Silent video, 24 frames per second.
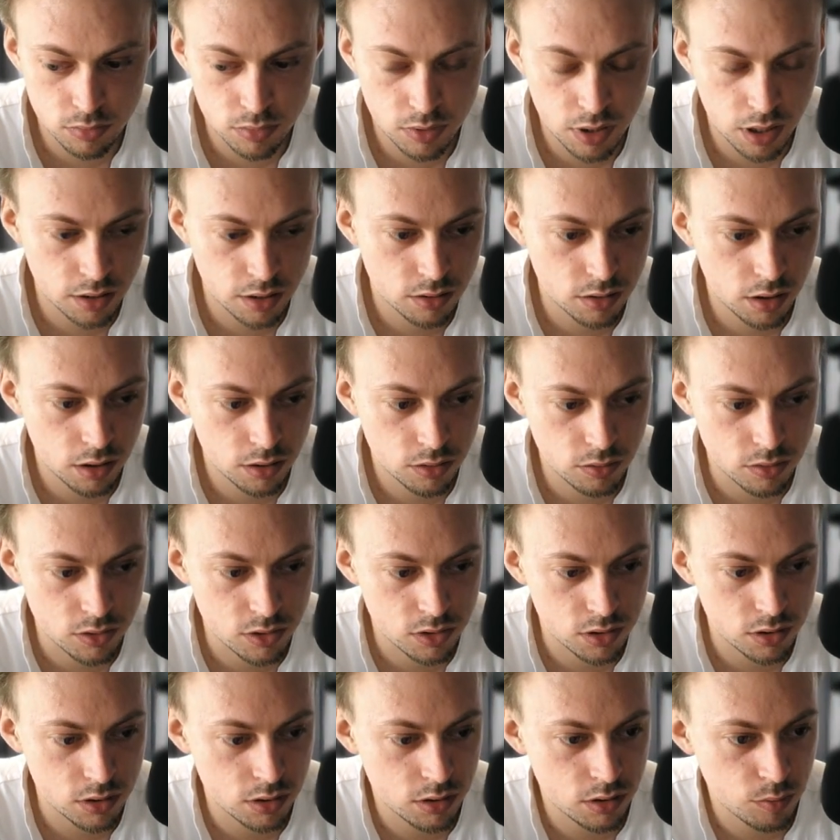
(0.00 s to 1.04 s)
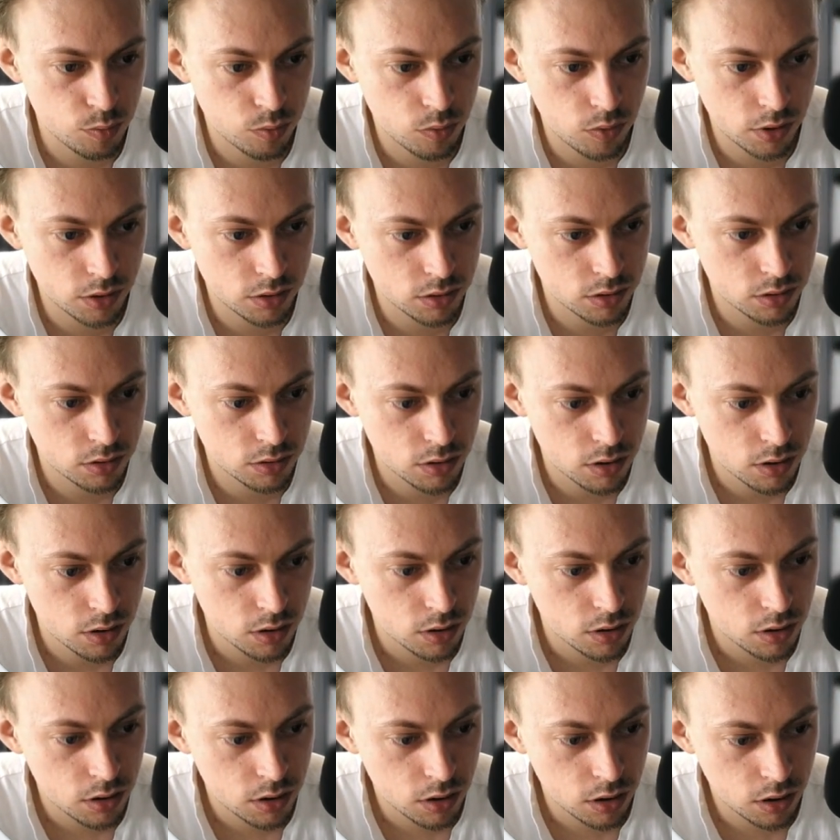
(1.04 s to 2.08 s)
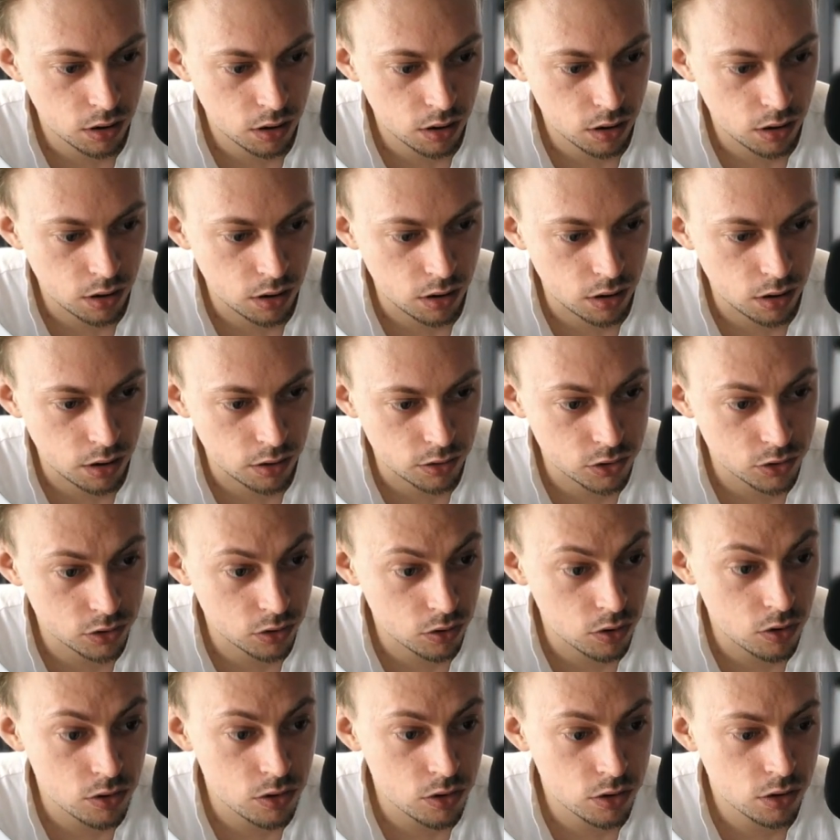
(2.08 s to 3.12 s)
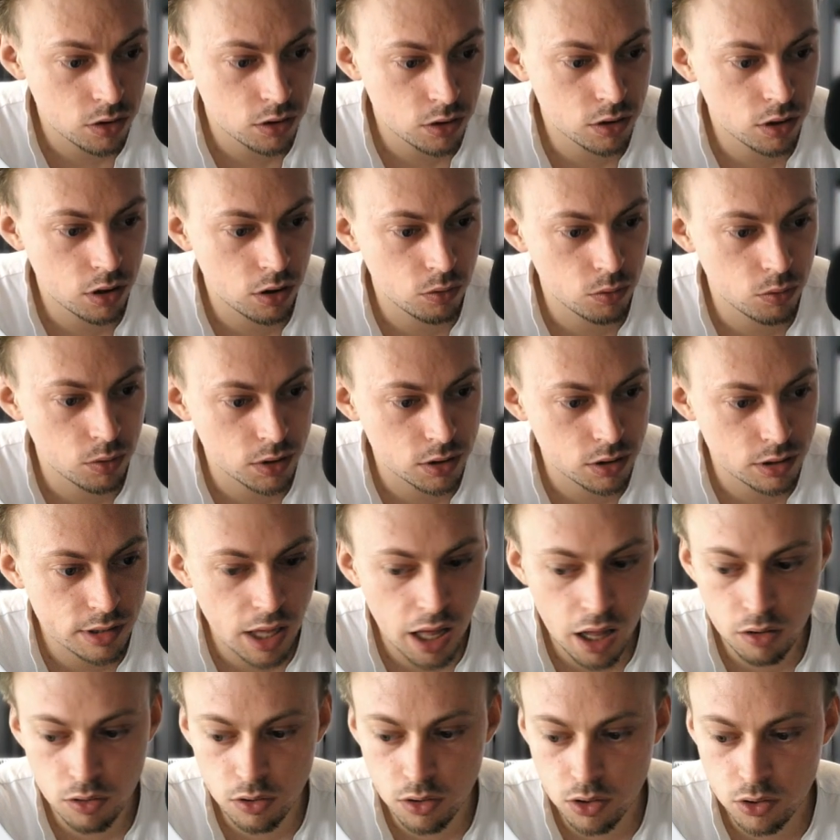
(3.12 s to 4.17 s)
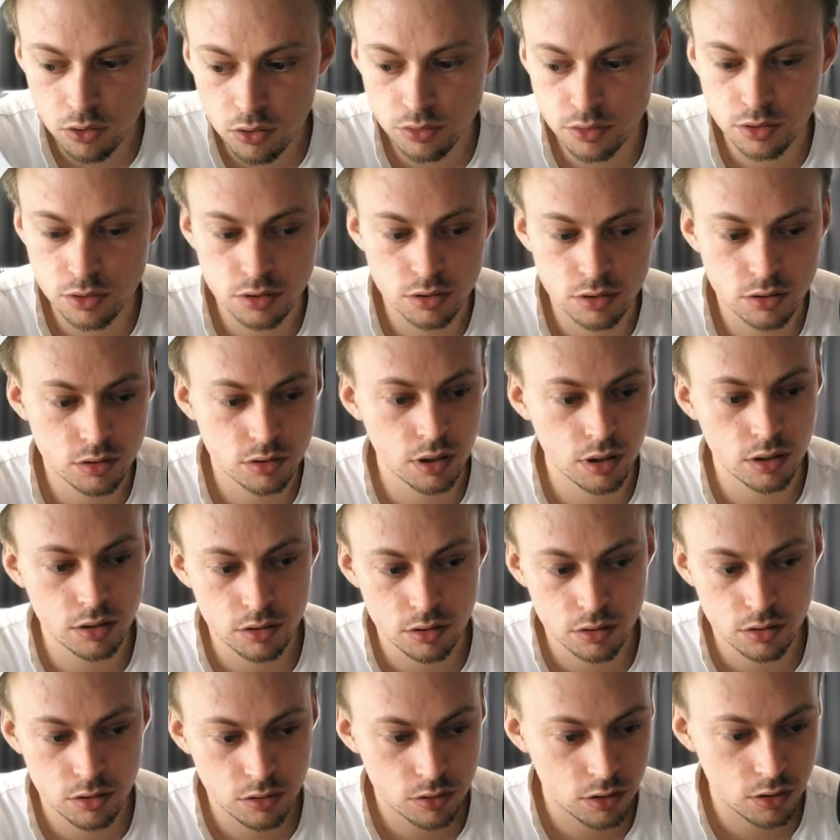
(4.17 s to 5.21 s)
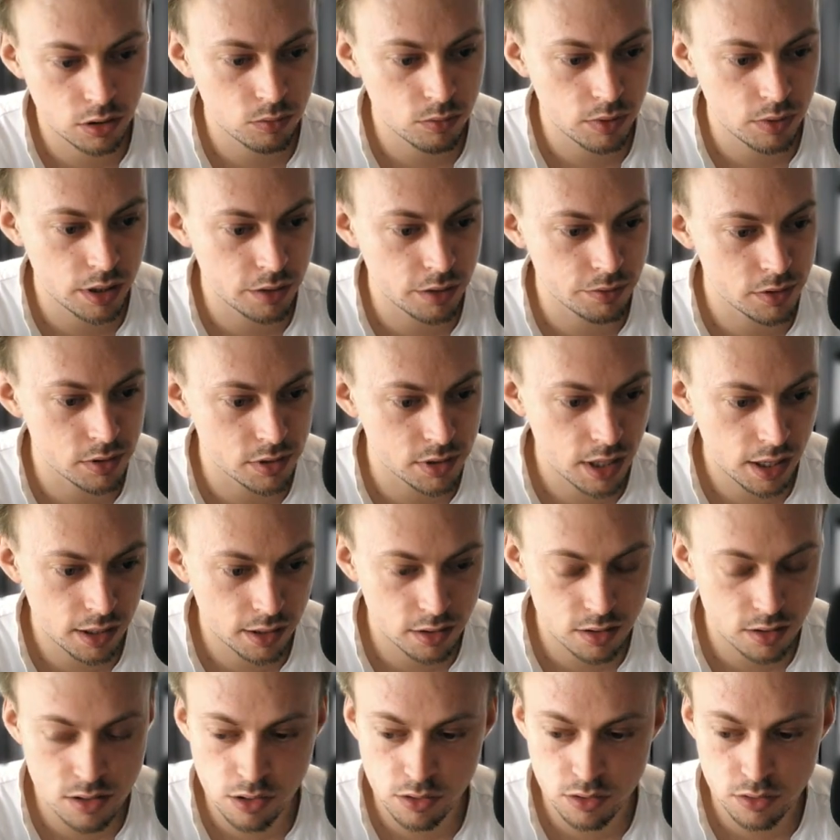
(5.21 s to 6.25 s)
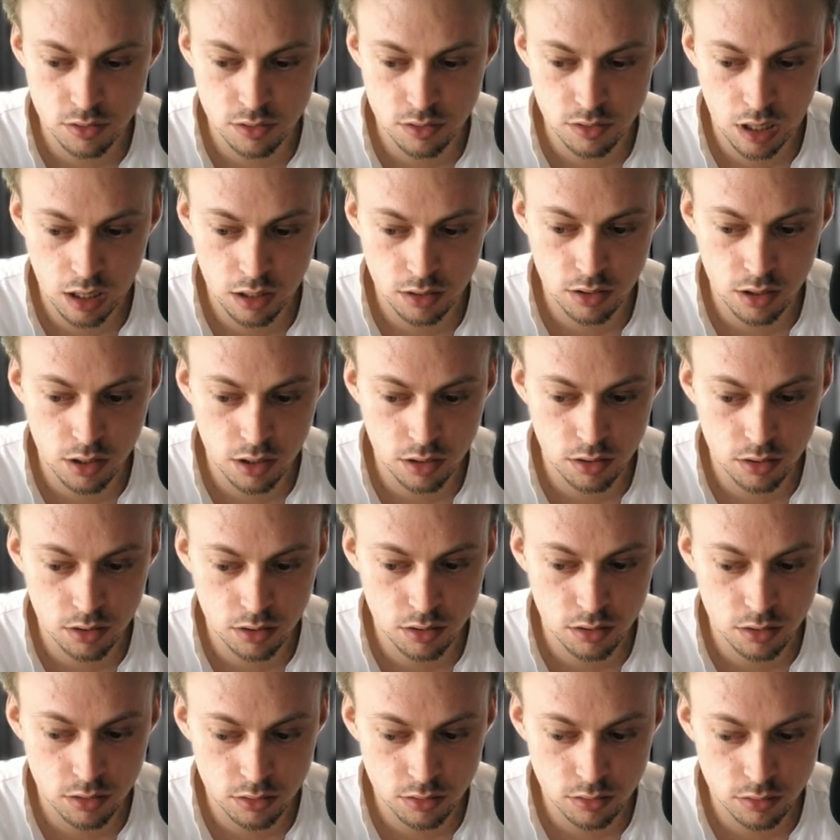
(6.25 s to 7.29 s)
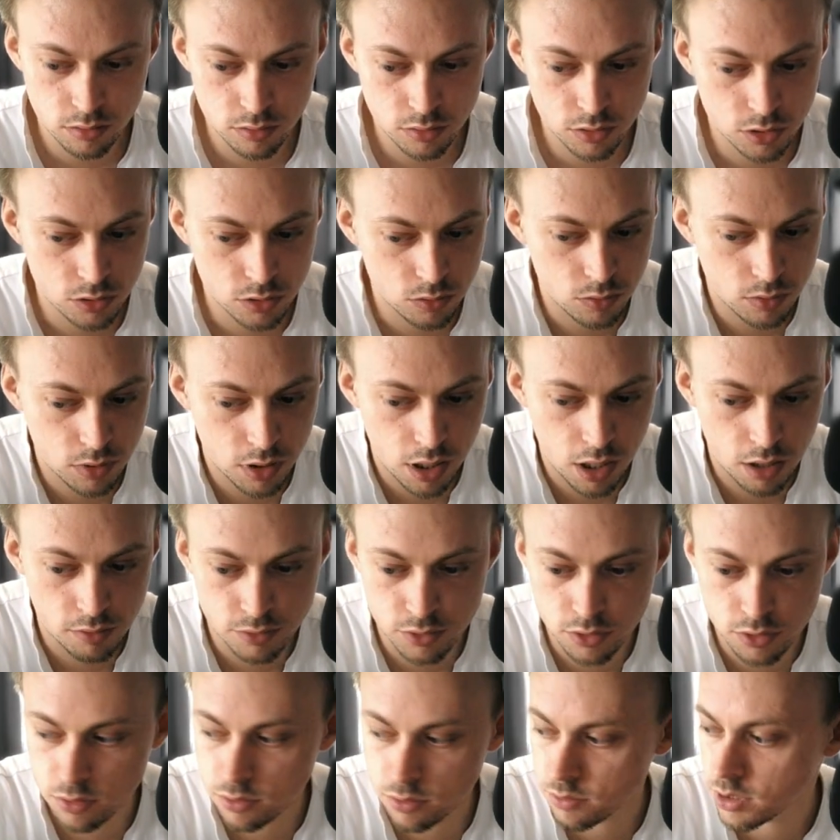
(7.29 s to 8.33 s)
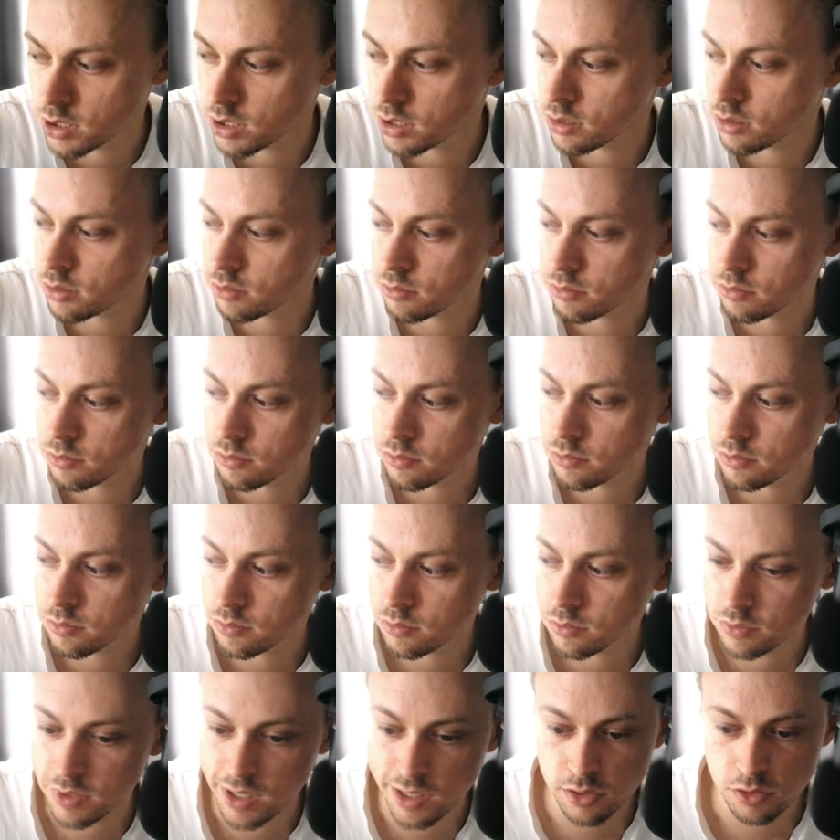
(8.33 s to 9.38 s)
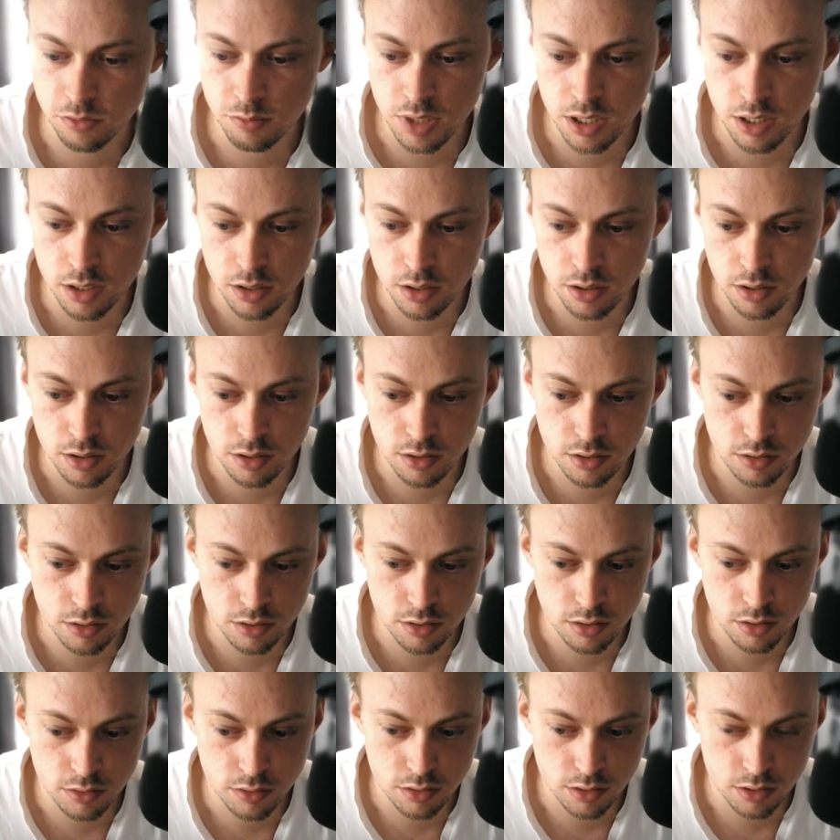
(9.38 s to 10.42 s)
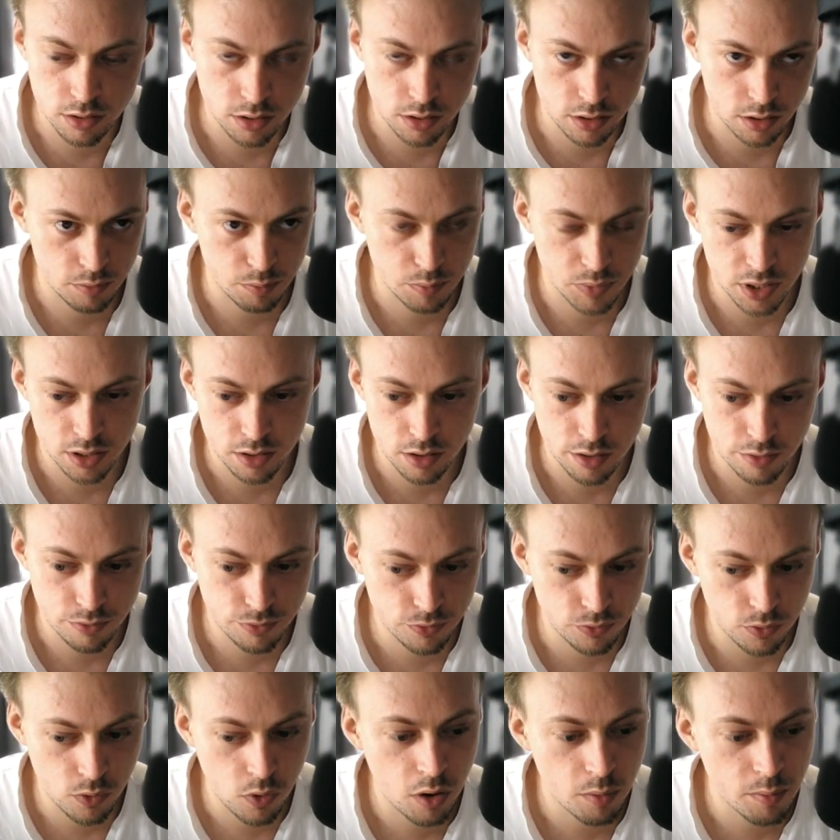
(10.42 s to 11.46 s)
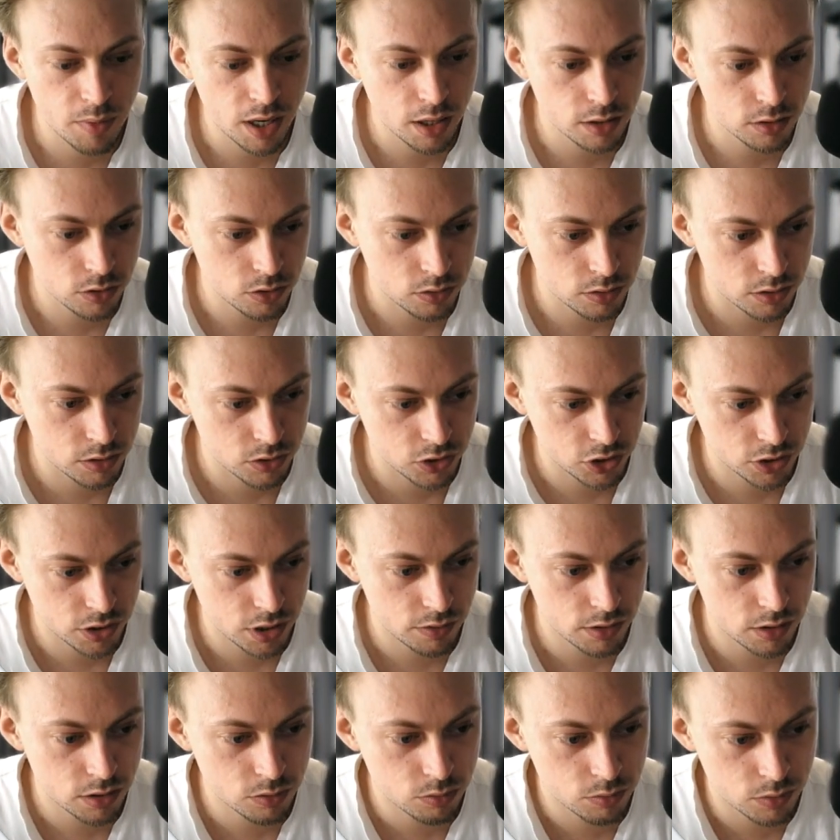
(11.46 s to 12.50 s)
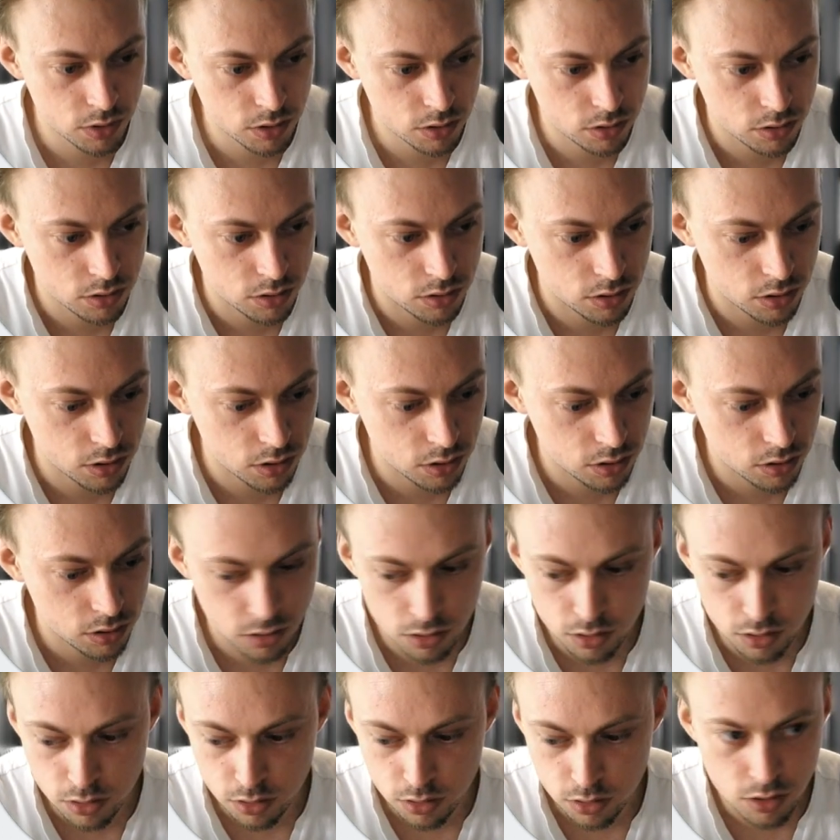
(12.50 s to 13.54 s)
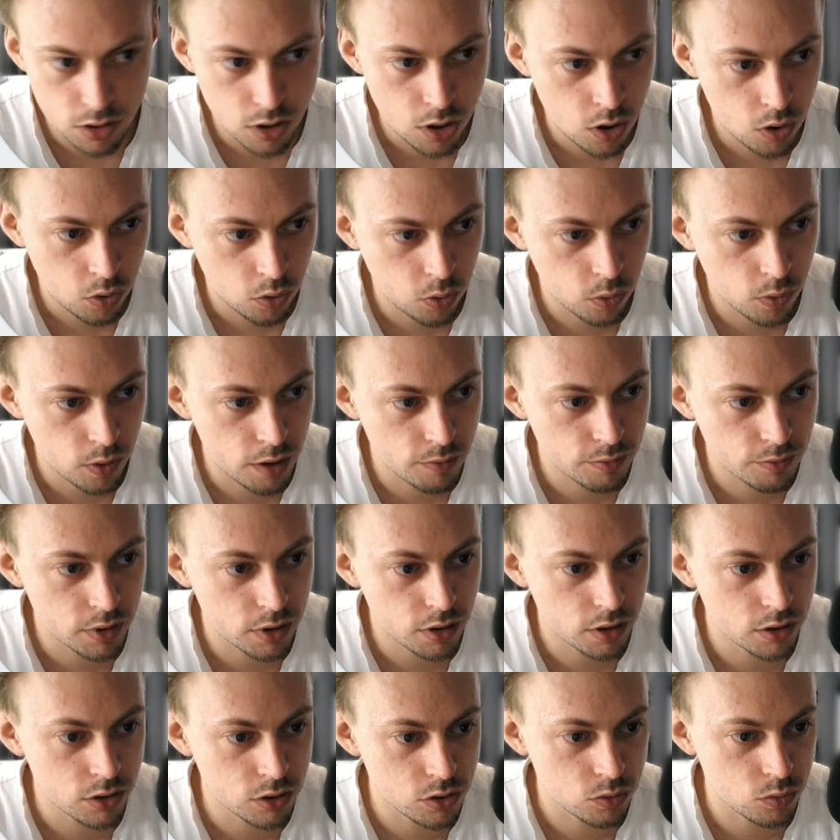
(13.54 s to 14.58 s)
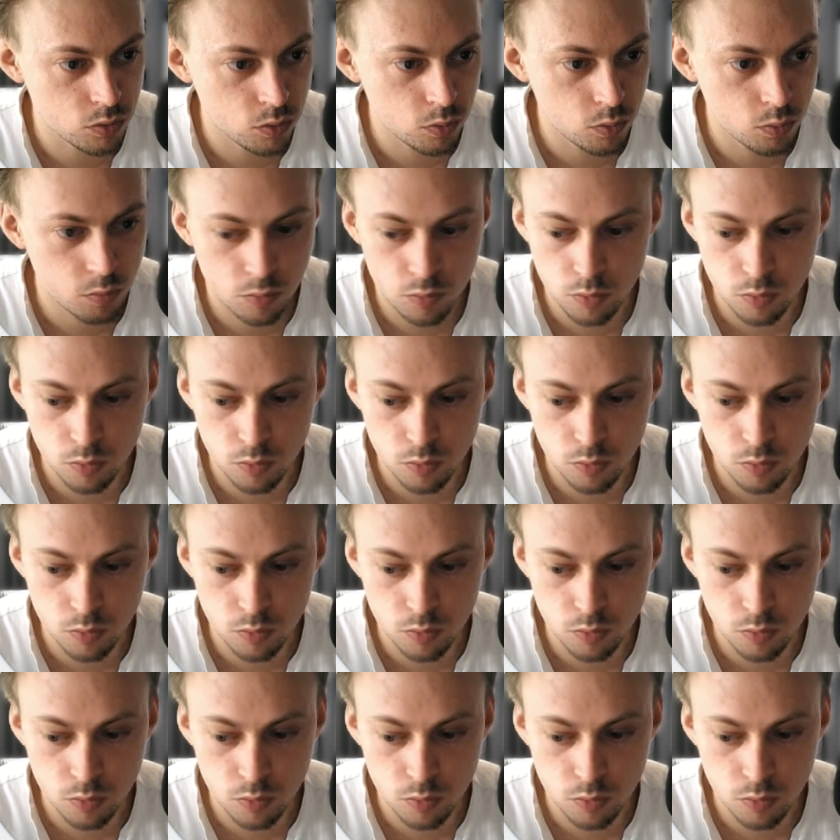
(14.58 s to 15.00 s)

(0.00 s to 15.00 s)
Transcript: like I don't see the point. So you're gonna go with download, and you're gonna wait a few seconds, and then you will have your resume in a PDF format. You can share it with whoever you